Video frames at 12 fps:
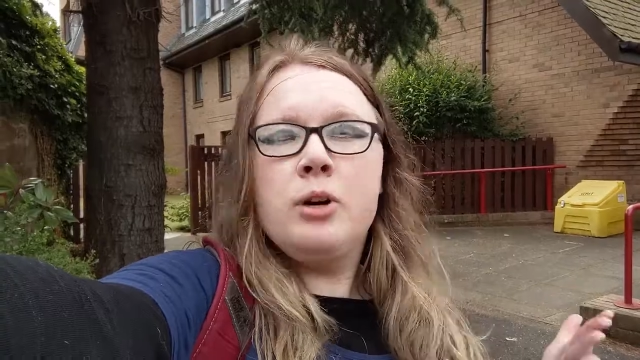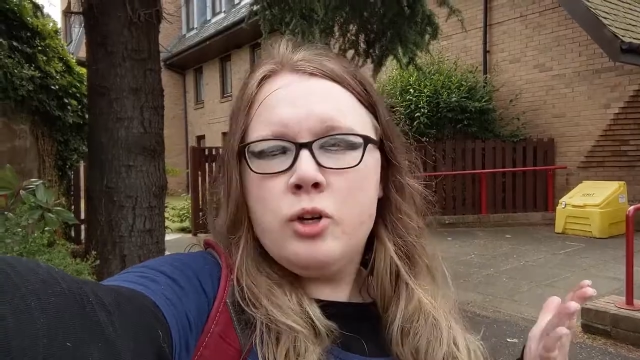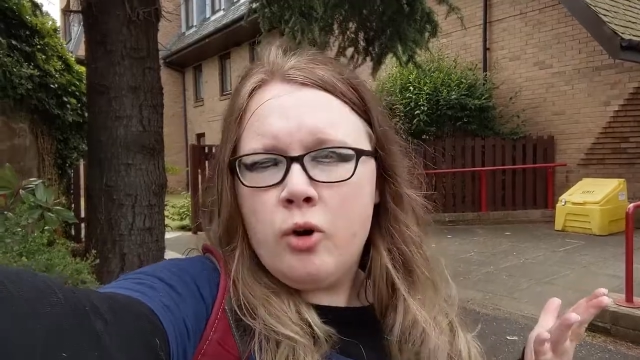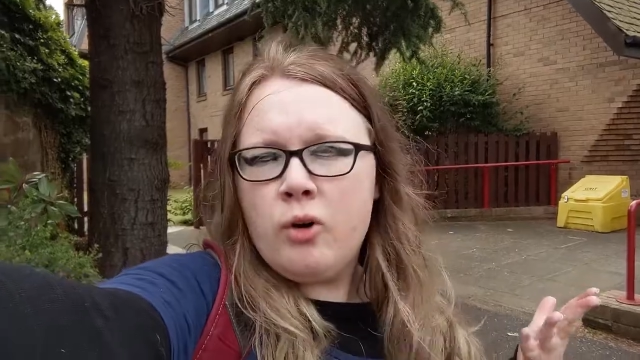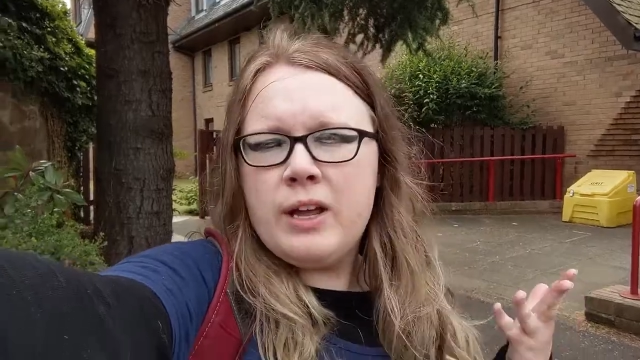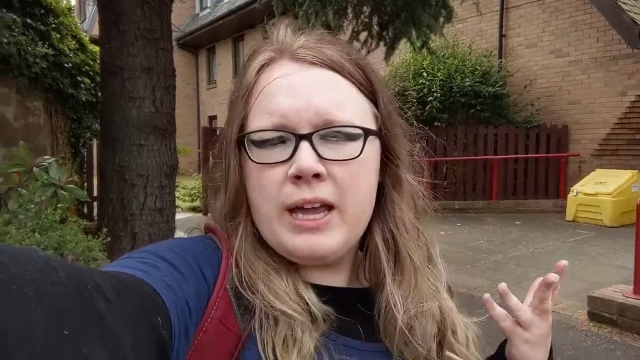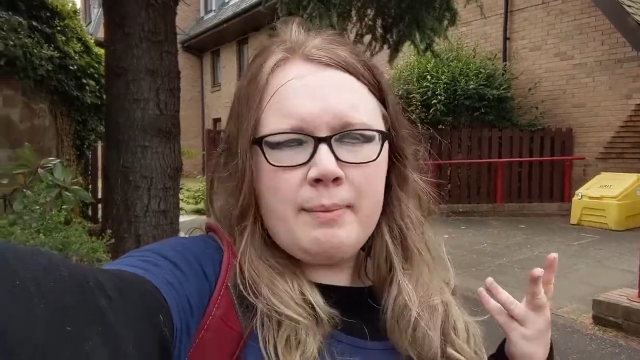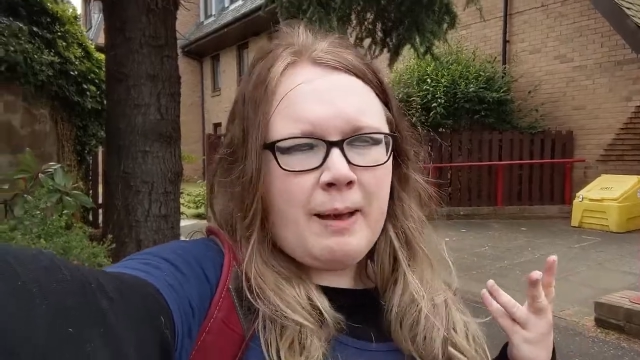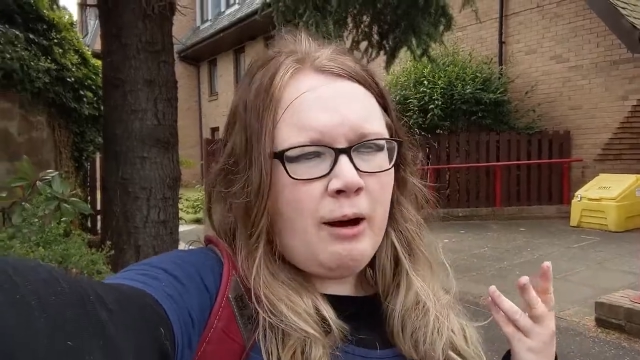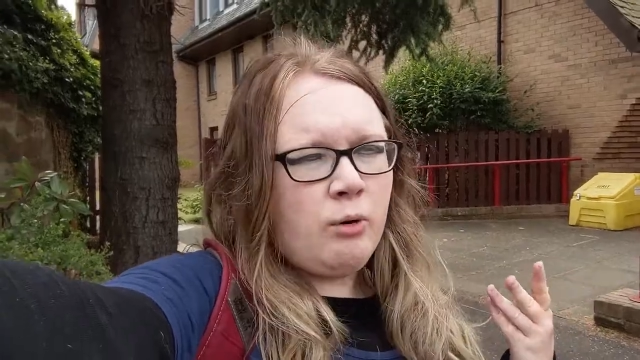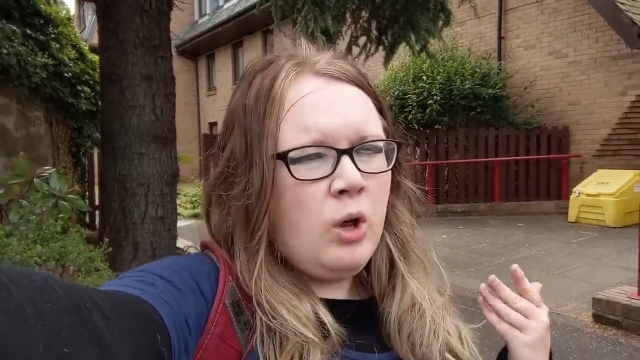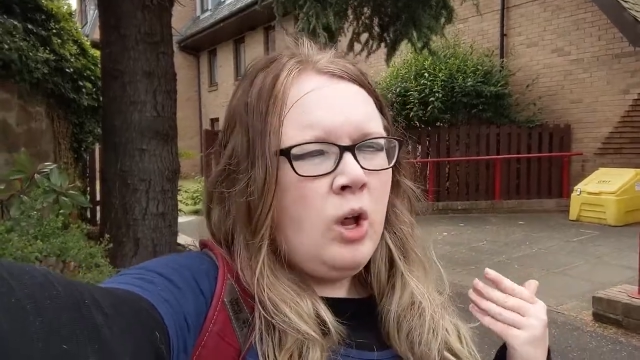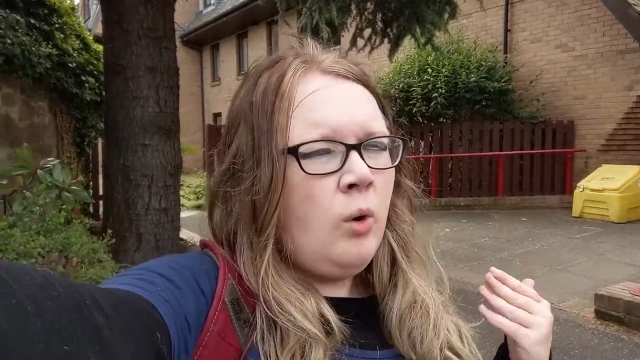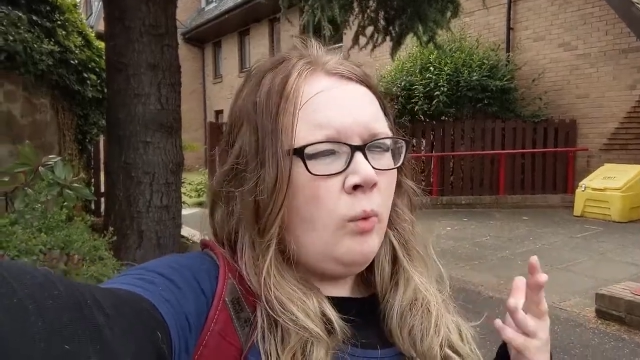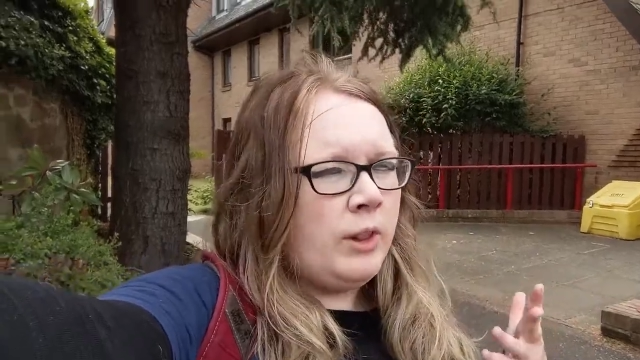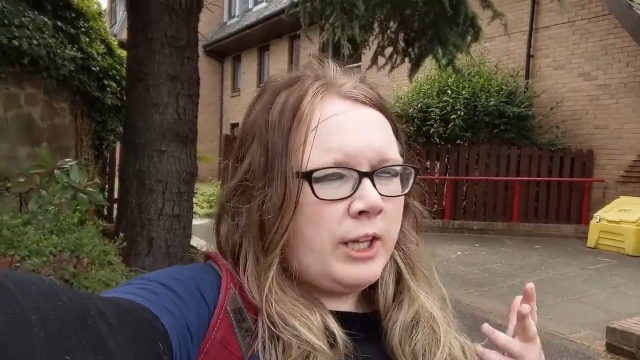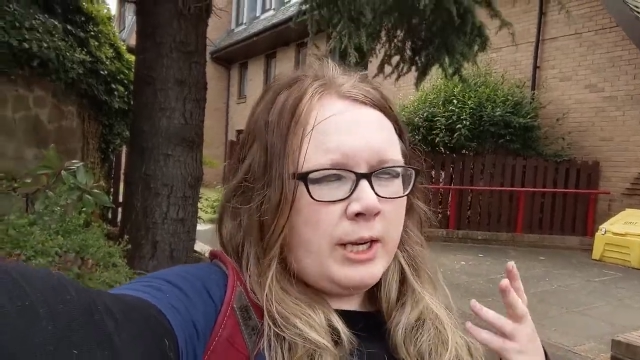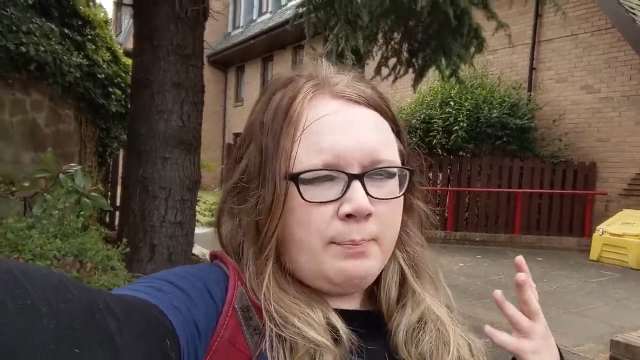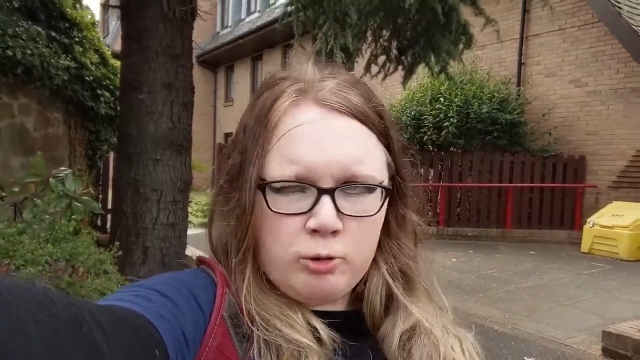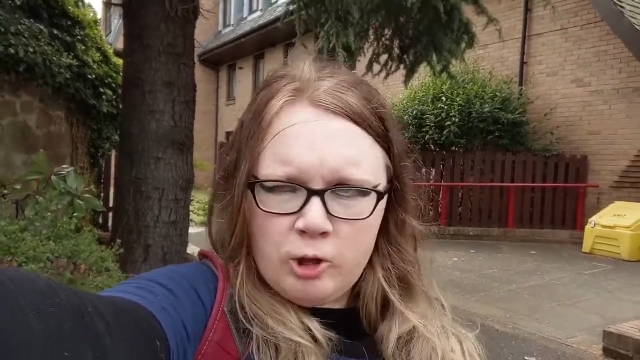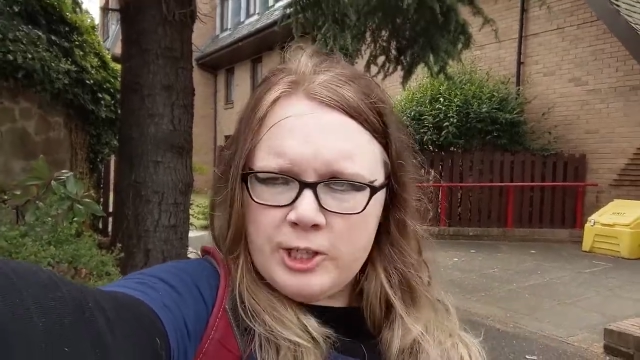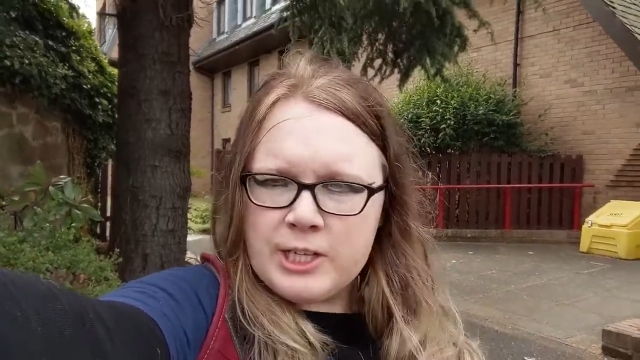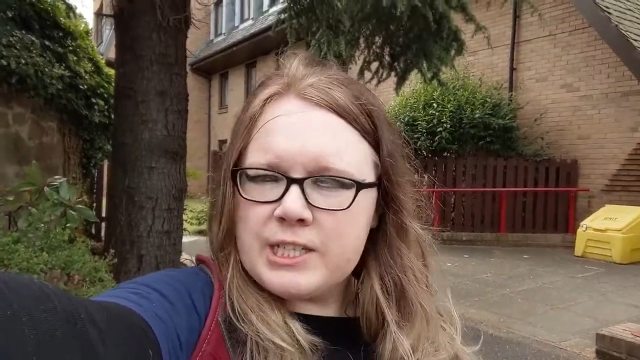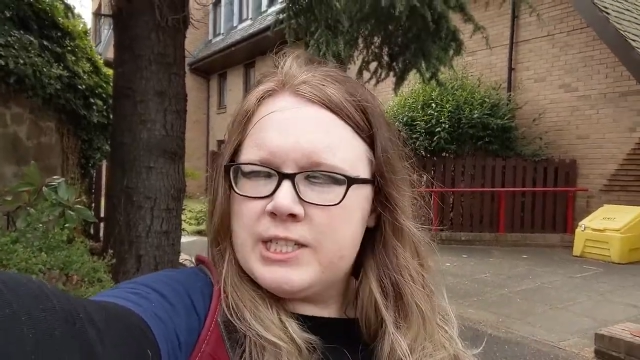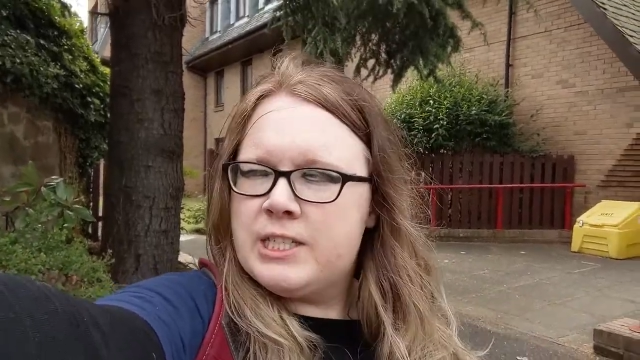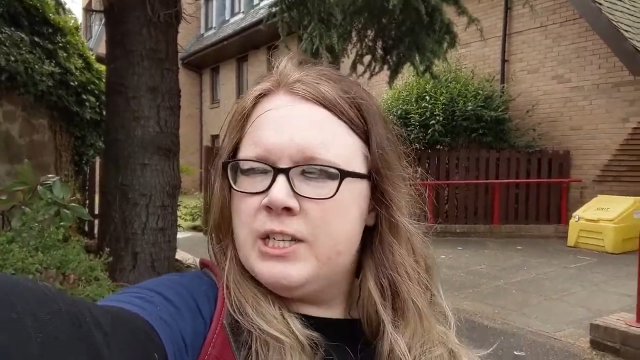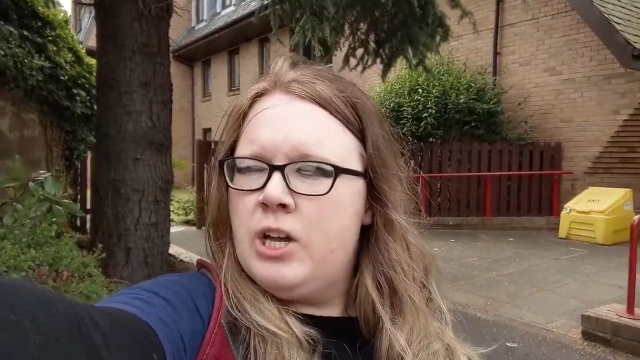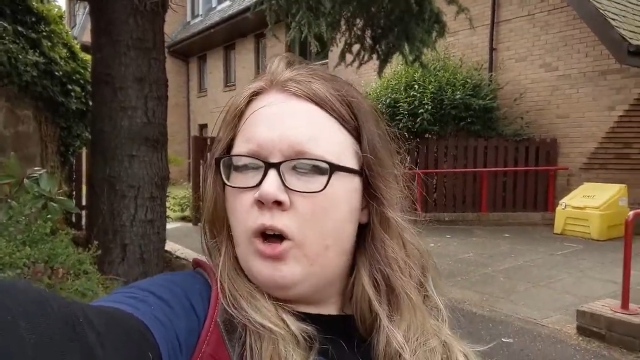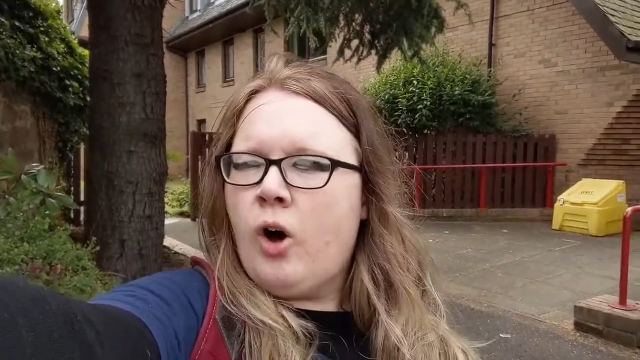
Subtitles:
we're talking about one of the products